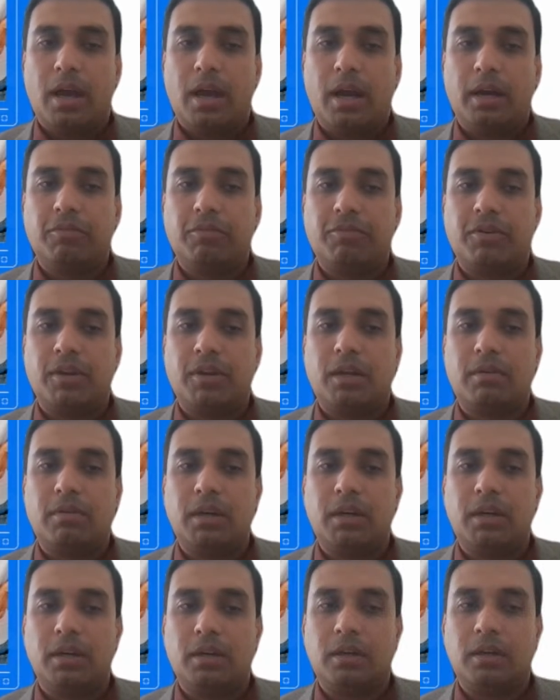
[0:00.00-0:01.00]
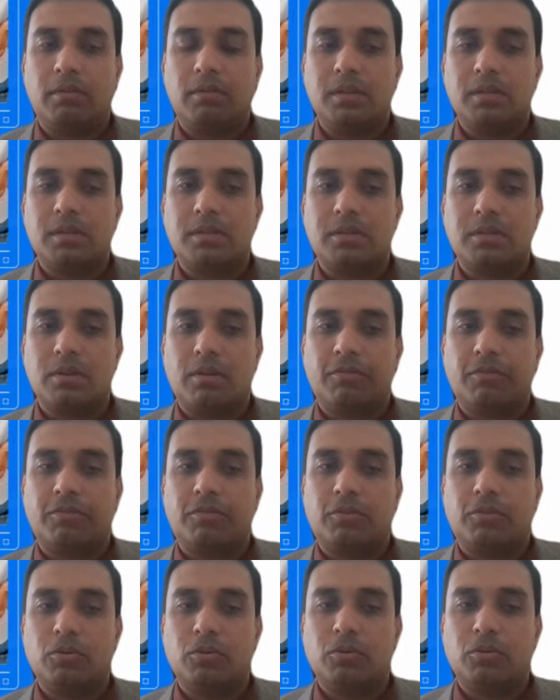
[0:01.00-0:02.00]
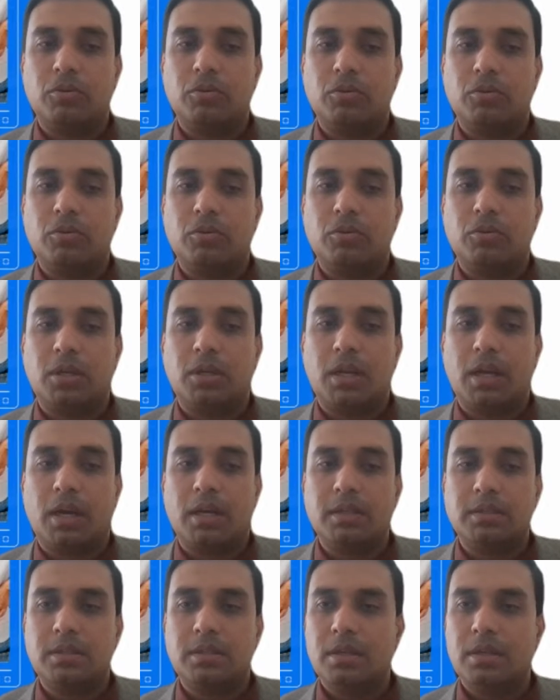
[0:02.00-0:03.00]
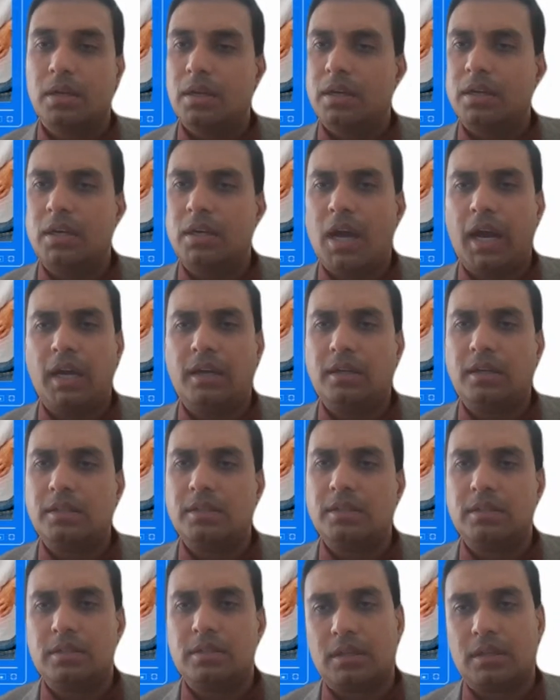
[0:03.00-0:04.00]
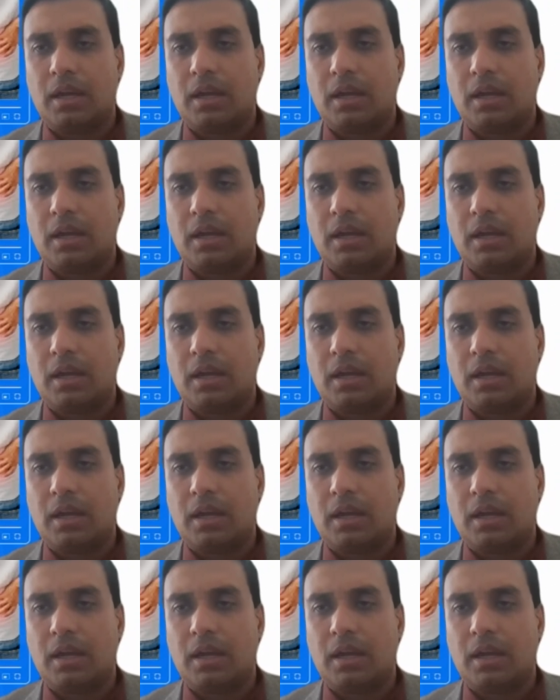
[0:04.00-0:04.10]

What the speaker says: at frequent intervals of 2 3 hours. Diets